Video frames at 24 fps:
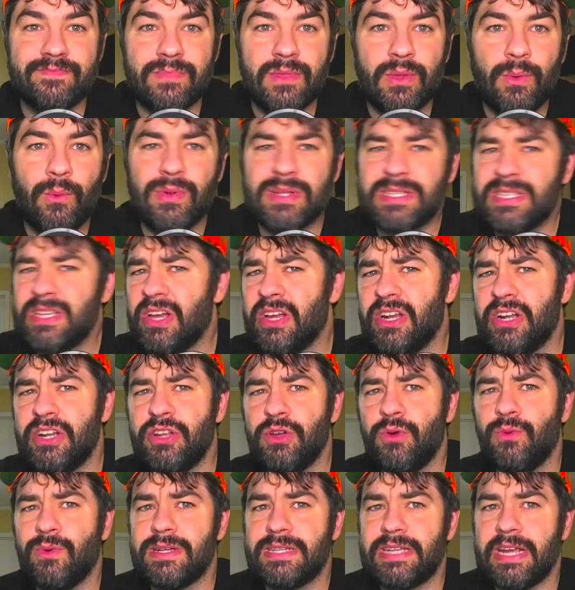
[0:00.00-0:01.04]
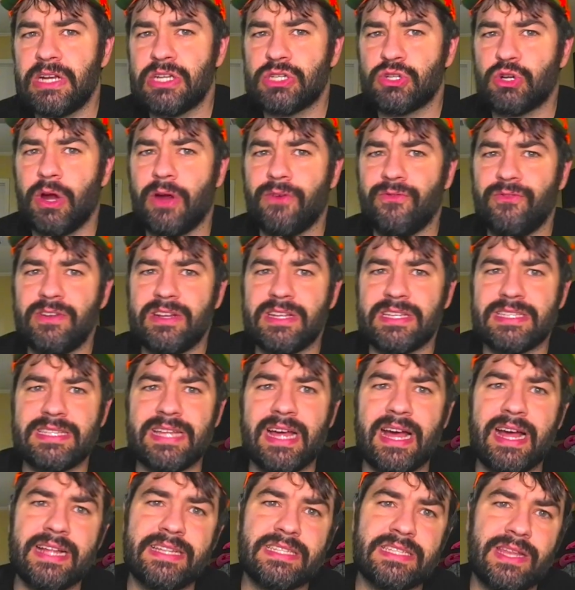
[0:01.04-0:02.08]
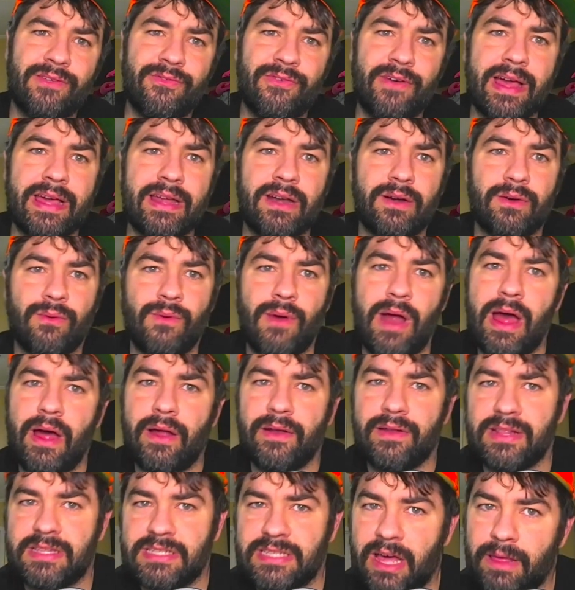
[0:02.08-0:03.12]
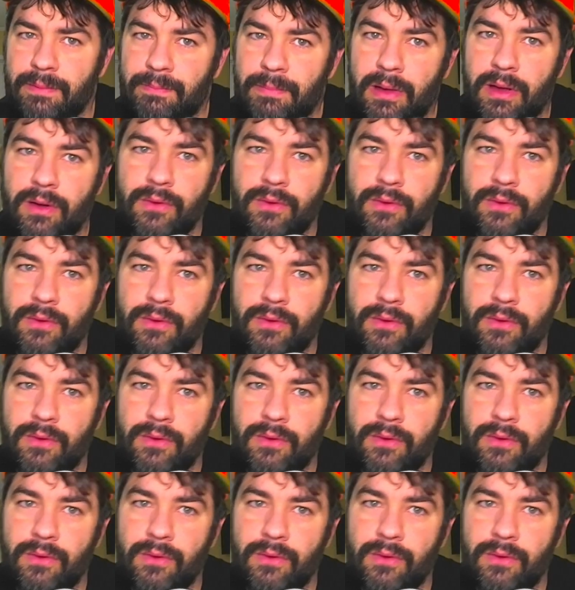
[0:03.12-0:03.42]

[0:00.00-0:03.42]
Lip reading: what's he going to do when Terrence Crawford decides to fight a round in southpaw,